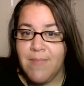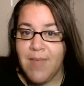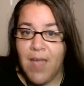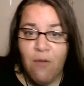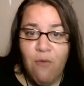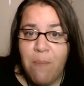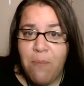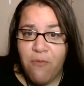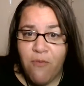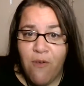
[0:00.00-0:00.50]

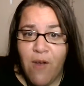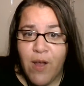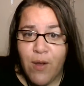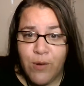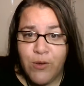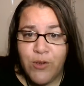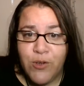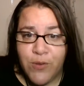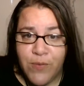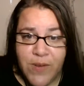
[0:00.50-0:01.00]
right before I go
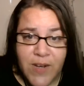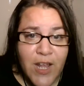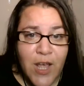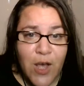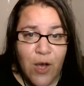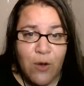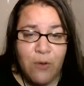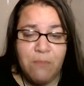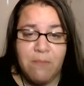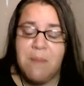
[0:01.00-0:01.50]
do a
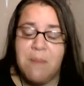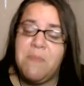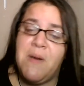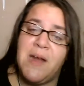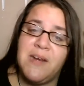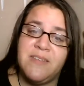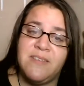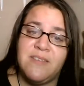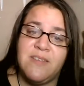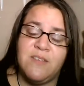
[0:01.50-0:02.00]
video, my
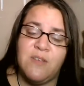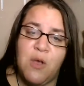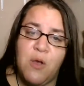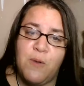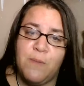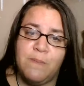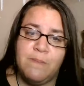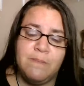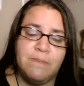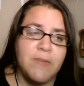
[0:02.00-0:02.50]
body says, oh,
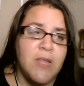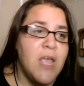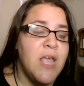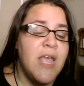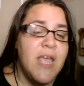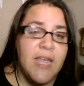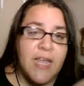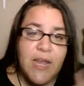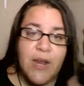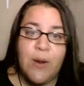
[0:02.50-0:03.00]

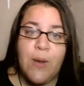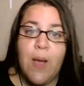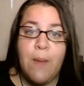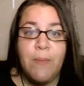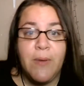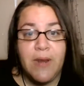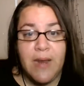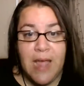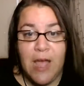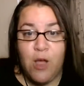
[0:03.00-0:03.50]
here, I'm
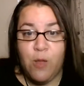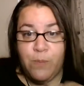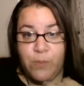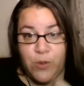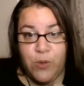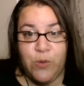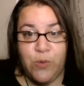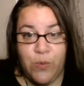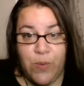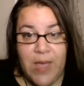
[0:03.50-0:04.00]
going to help
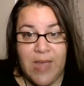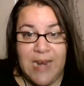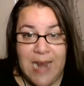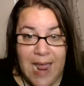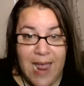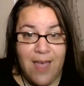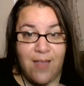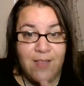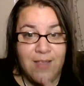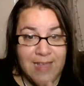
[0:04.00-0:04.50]
you
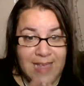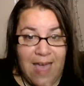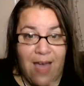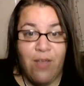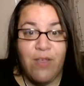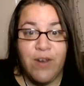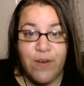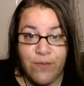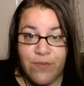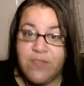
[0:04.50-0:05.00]
inhale a
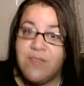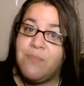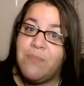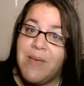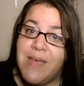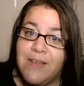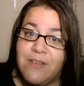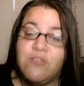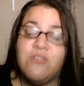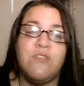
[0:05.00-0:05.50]
gallon of
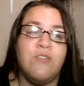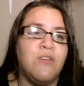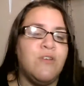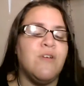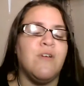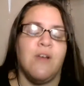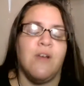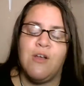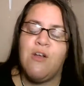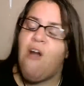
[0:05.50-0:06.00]
spit so you're
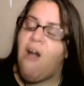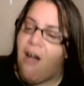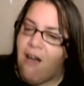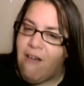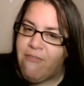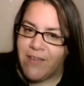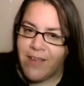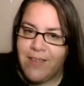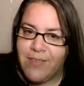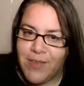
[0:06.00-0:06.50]

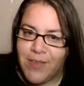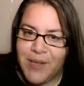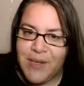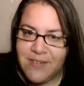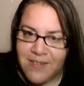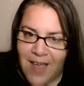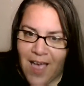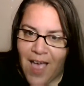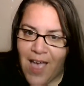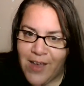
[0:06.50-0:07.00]
coughing the
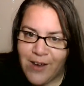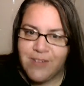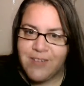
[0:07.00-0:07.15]
entire